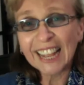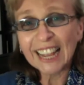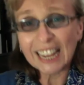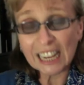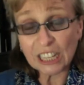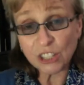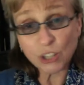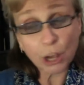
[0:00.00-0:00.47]

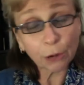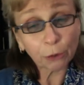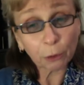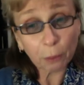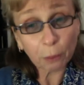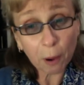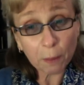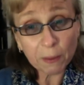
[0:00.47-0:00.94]
in
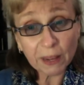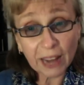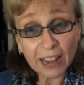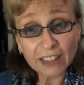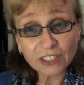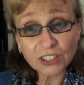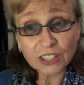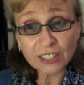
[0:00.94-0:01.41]
general
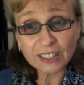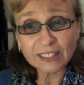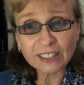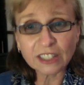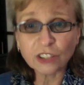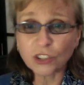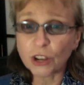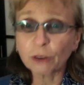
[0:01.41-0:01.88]

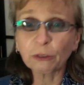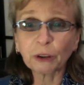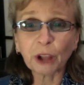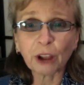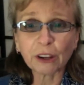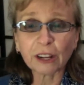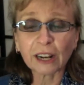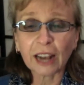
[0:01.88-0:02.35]
populations, in general
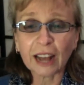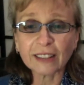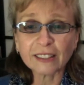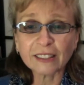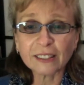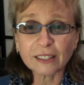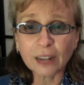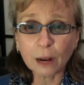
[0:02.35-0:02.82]
yoga
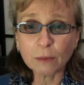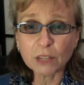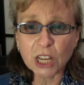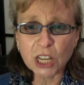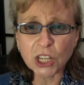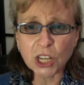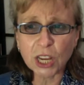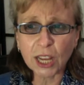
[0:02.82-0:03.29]
classes that I'm
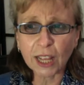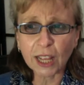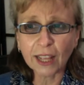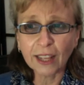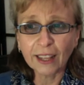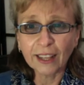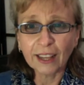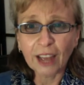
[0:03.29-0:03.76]
teaching,
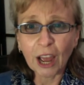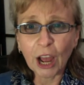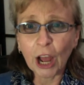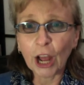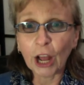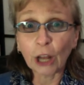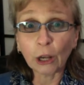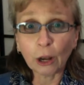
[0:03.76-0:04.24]

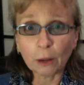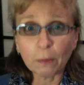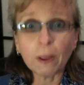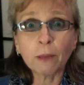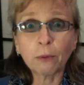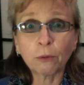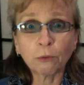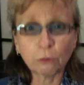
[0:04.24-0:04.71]
a lot of
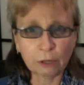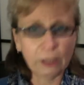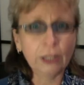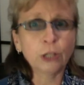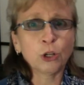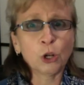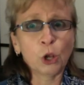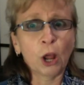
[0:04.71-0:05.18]
people
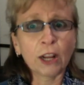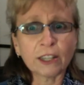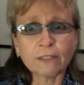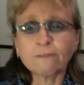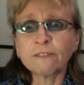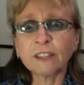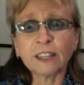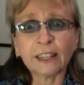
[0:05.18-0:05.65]
really do like
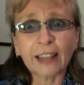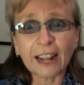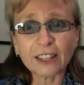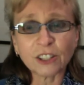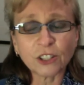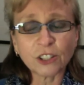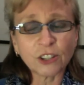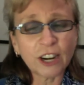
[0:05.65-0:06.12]
to feel
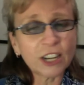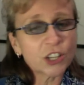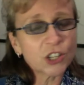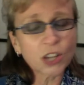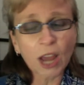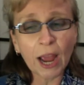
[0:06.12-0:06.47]
that stretch.